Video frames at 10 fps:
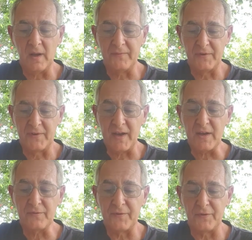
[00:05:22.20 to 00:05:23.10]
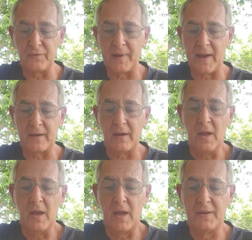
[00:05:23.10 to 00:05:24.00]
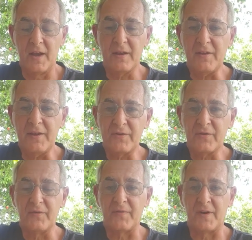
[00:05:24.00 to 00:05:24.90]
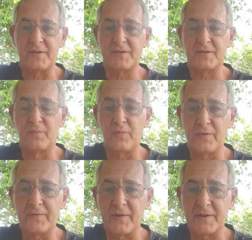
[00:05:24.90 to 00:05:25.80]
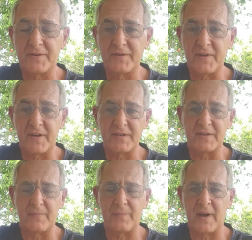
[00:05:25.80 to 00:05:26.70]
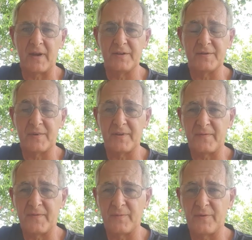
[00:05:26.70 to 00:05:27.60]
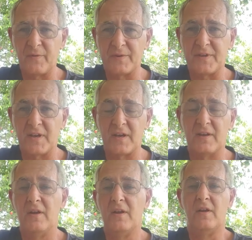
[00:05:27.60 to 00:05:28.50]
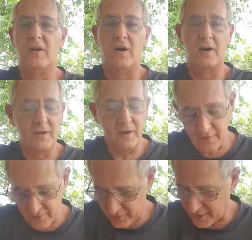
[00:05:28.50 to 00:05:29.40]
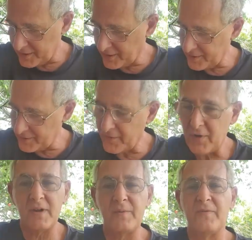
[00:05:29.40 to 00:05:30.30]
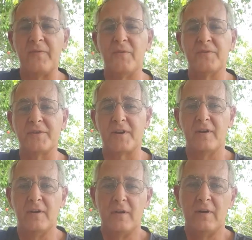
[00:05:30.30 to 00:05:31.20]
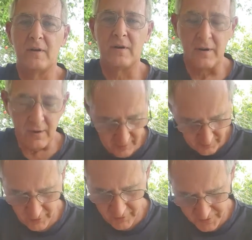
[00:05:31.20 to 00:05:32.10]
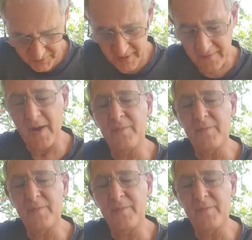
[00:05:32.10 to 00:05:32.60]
if you take a review back, and the other thing too folks, it's important for us to take a step back in this month of February once again. I know you've heard it before, it's like, Oh, come on, Saraf. How